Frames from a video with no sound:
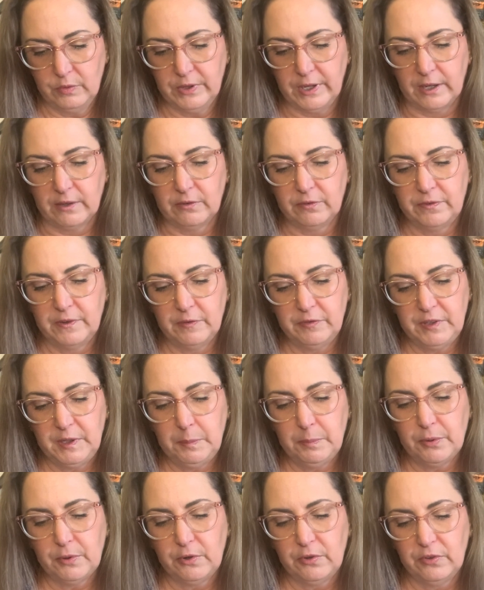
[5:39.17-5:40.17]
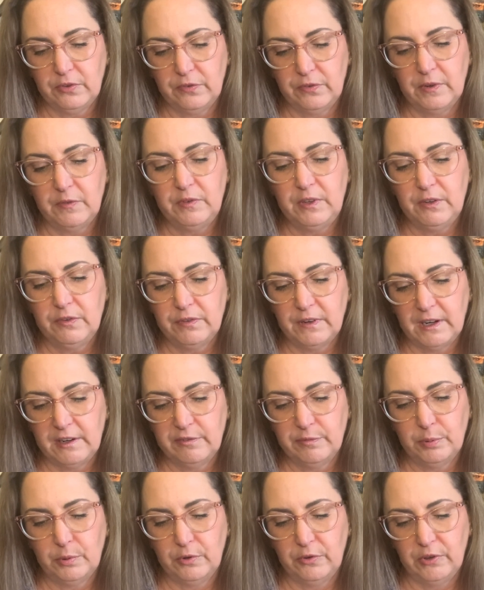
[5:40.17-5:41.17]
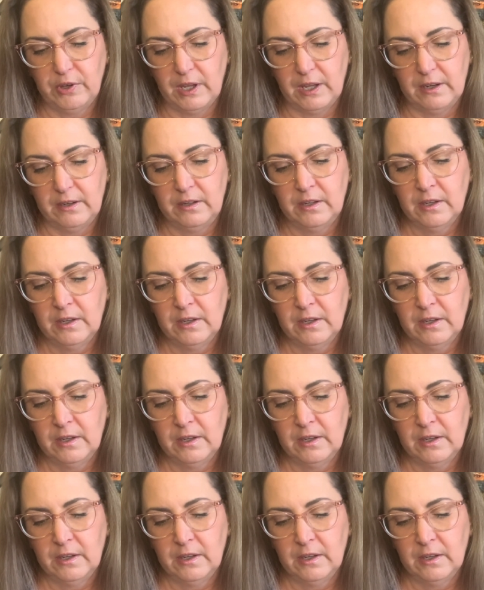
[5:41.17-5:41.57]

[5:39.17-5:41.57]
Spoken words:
Yeah, 55%